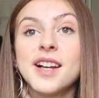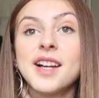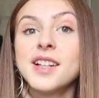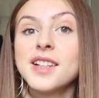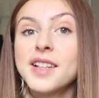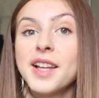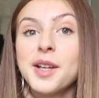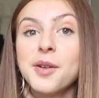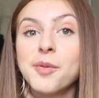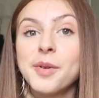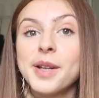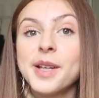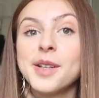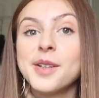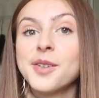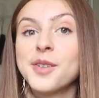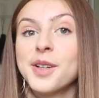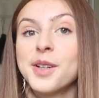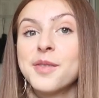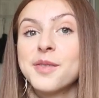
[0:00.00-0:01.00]
not a
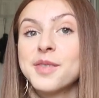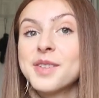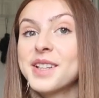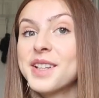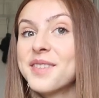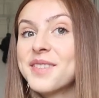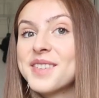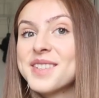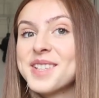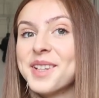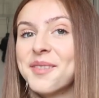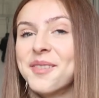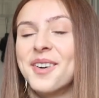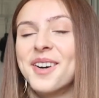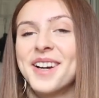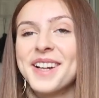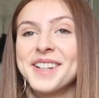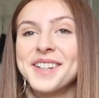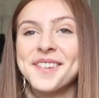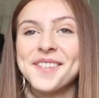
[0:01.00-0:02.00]
lightweight, great to give to
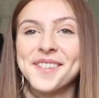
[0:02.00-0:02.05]
someone.